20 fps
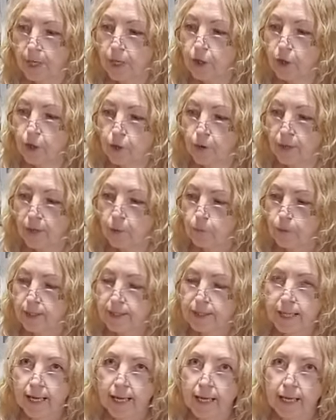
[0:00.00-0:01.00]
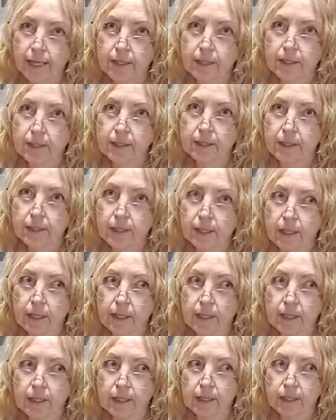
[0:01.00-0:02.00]
it retains
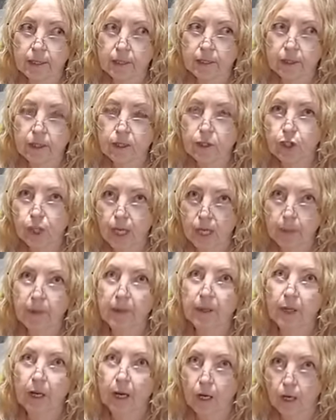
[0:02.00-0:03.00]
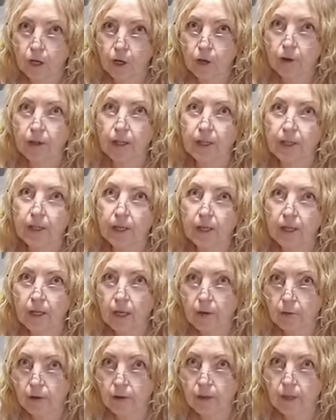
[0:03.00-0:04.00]
the shape and the color and the
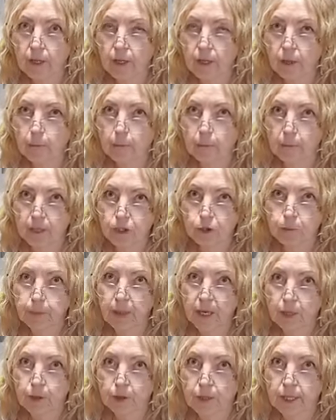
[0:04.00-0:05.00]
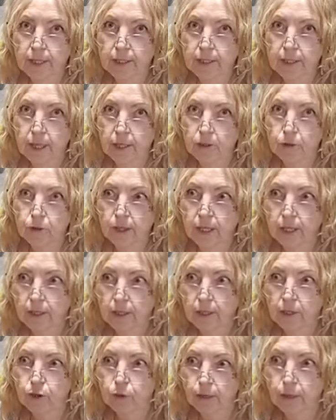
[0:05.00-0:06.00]
everything much better. Like
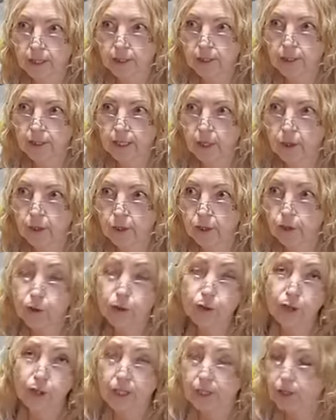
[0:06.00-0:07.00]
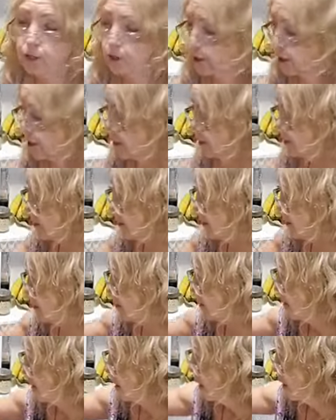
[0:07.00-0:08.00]
dehydrating shrinks it down and usually darkens
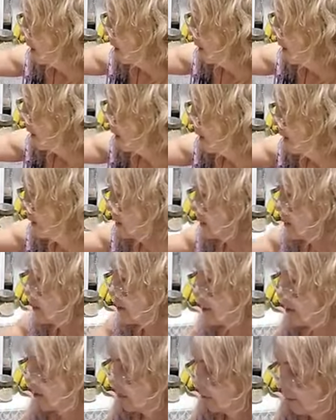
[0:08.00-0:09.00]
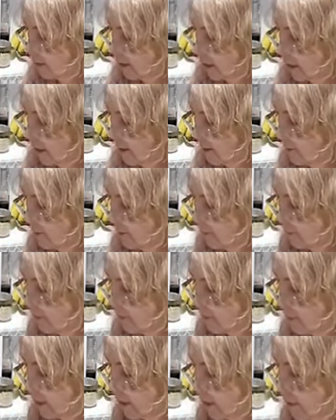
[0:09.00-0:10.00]
it. And so
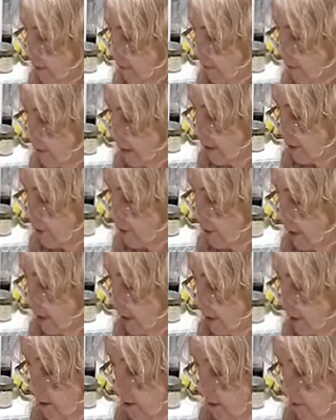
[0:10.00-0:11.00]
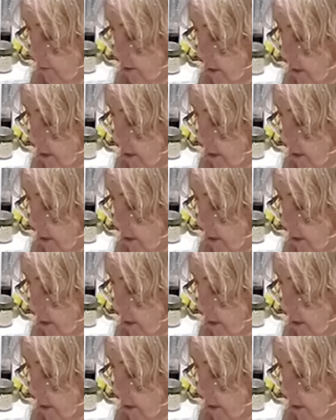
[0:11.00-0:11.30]
the freeze drying's